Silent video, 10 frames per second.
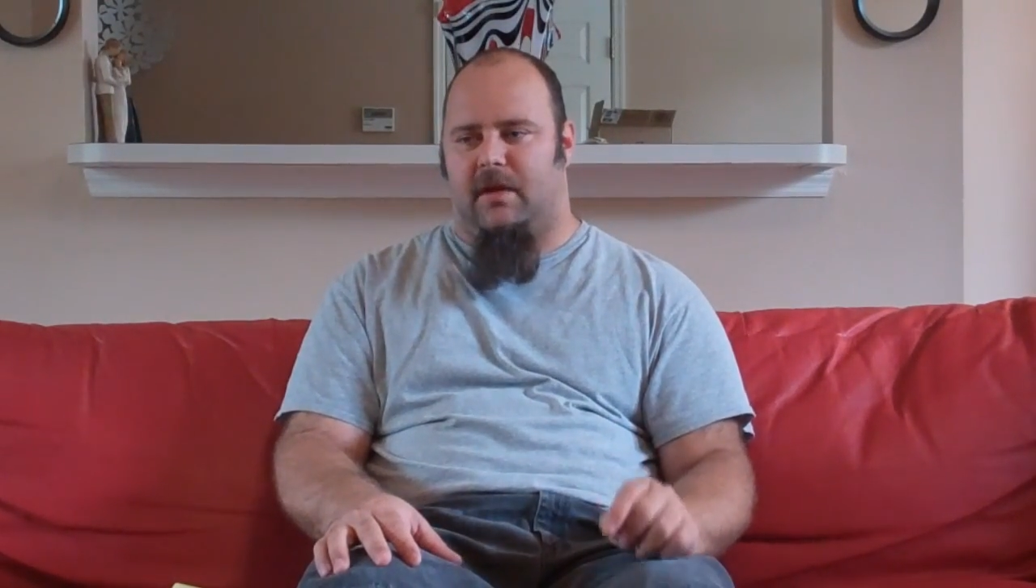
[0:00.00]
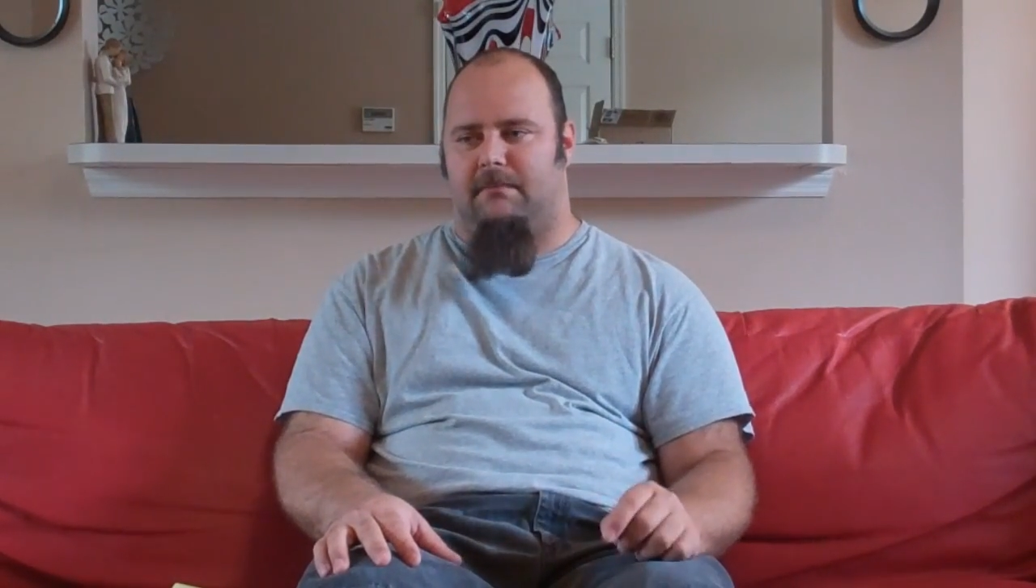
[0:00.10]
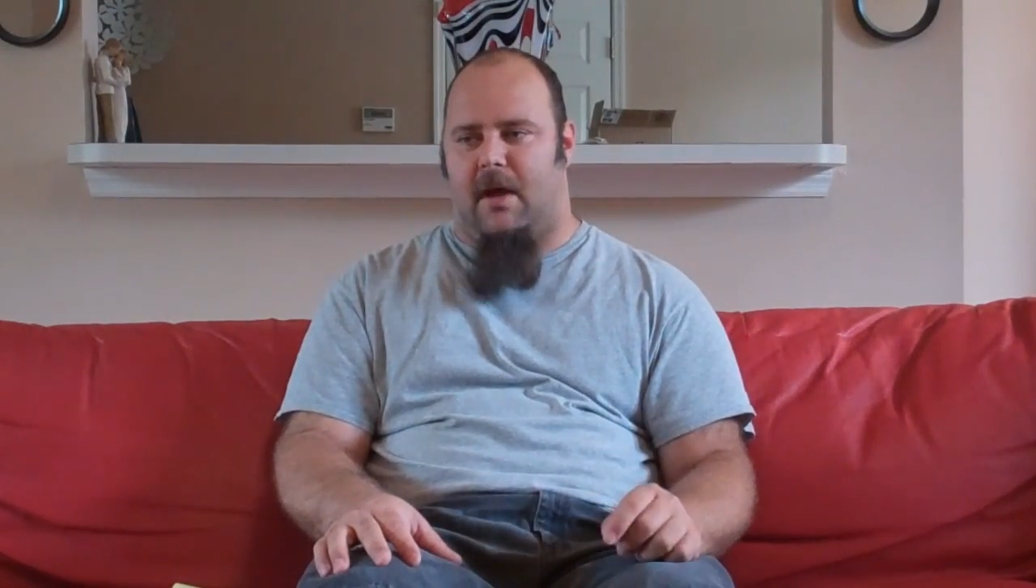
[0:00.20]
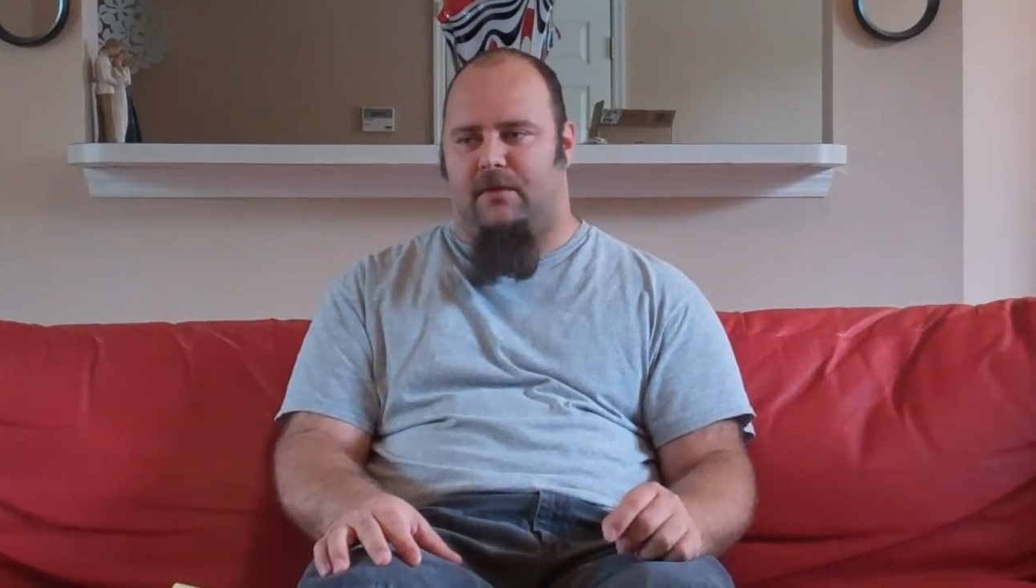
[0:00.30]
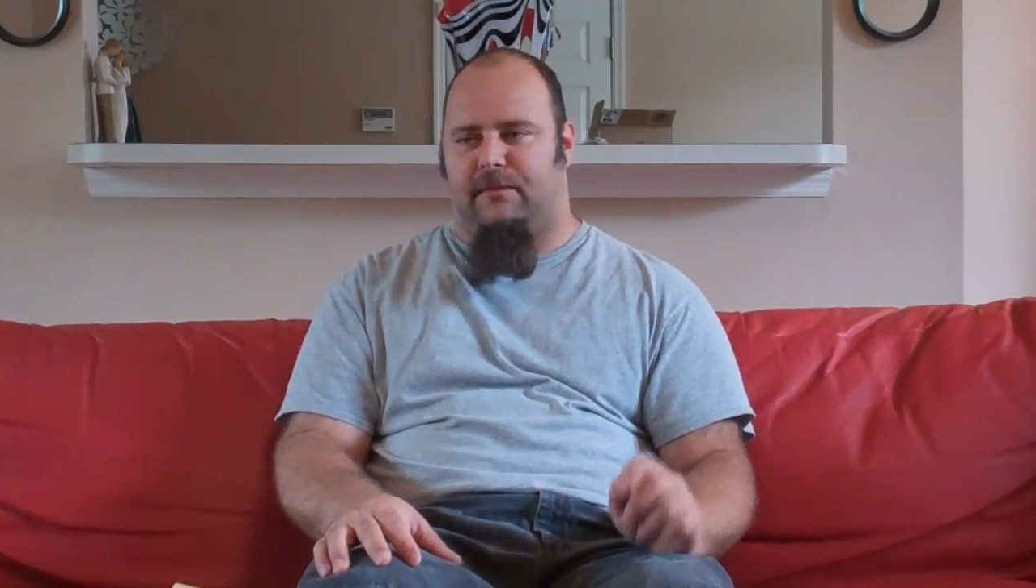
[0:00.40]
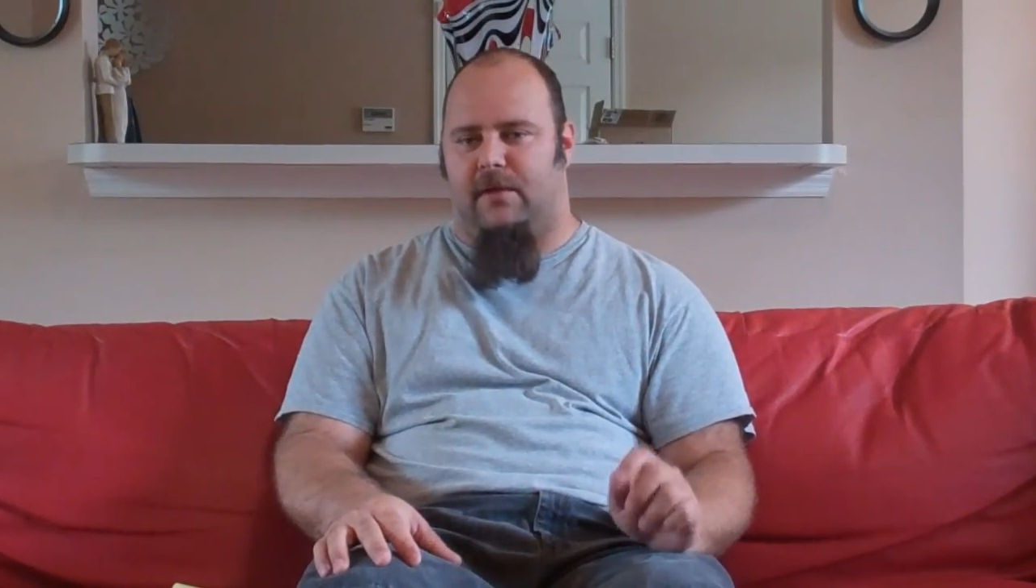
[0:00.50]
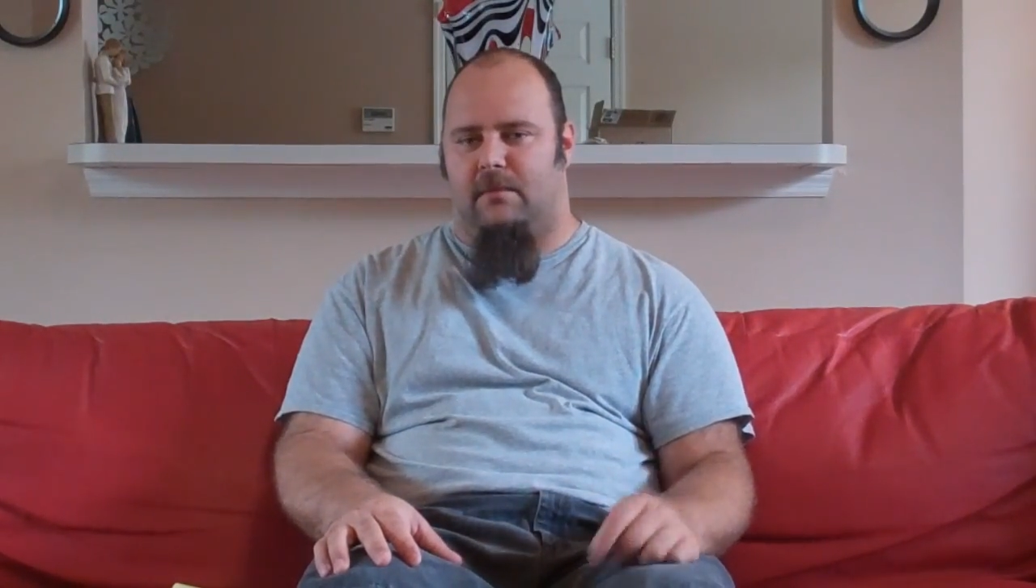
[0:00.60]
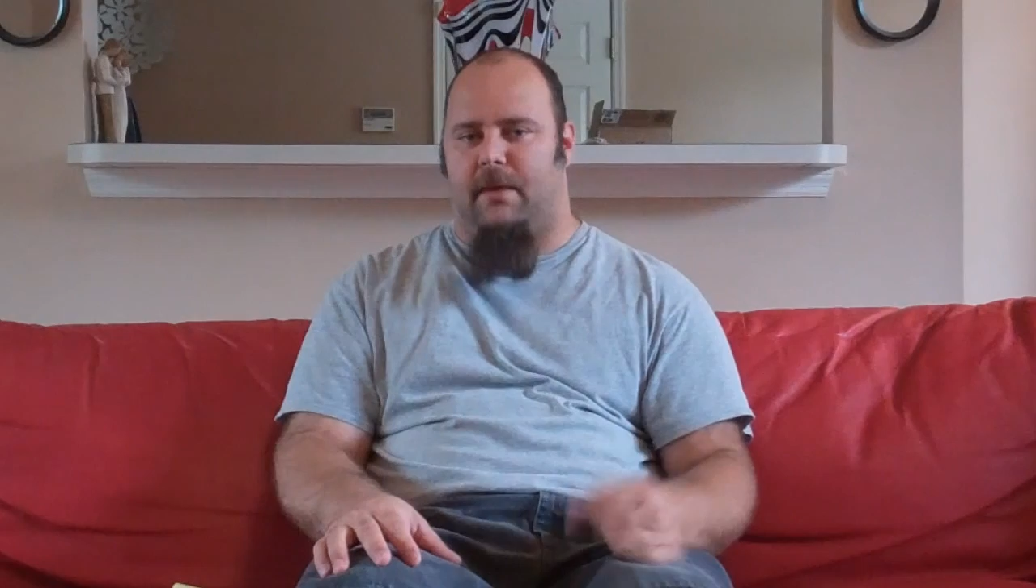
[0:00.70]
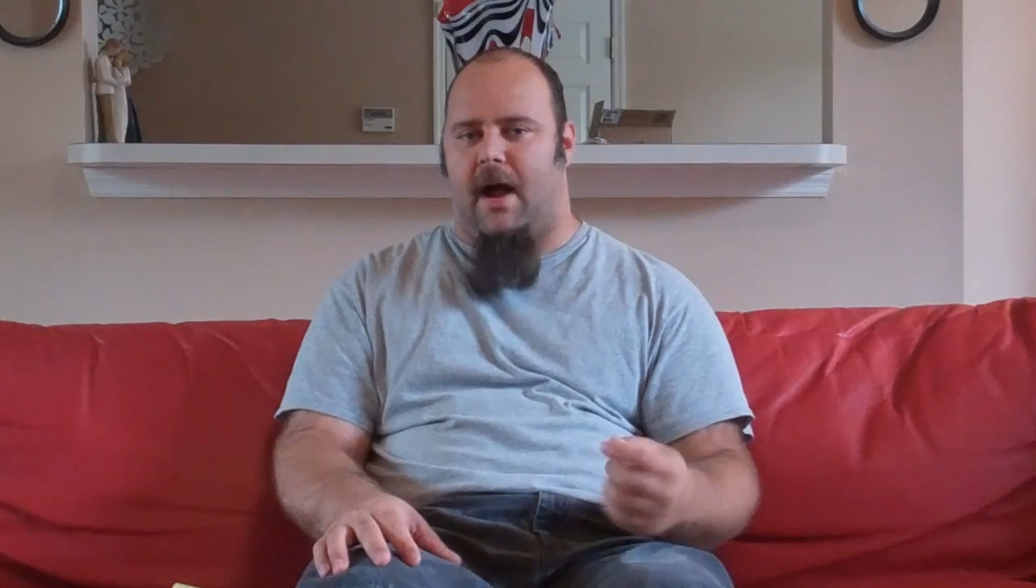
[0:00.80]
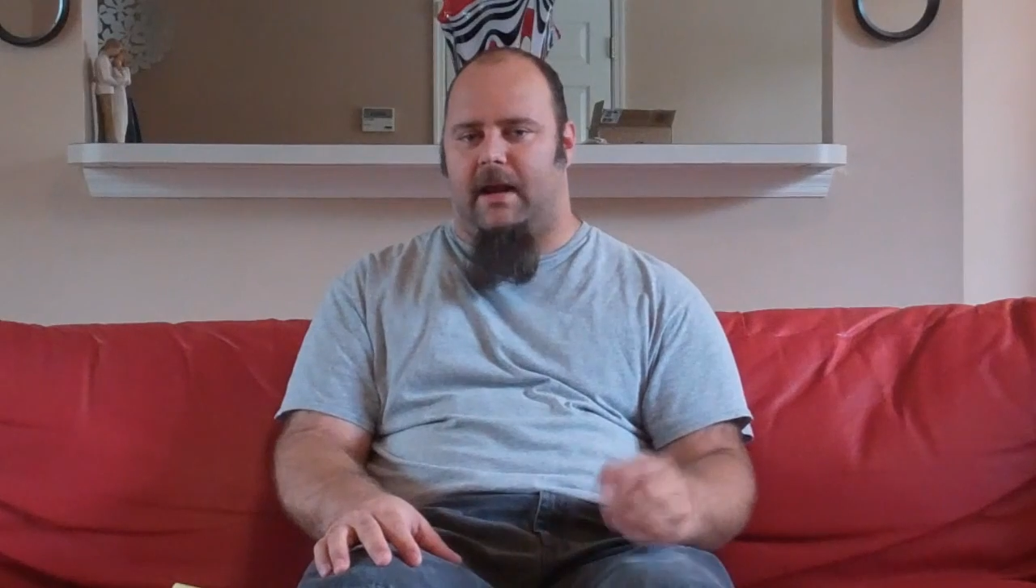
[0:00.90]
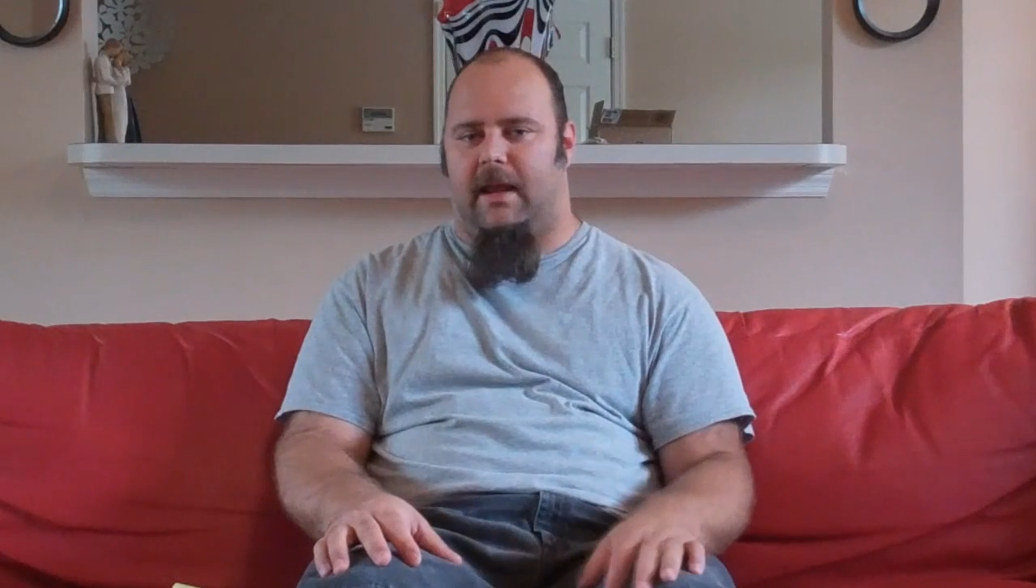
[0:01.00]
bit of mouthfeel and body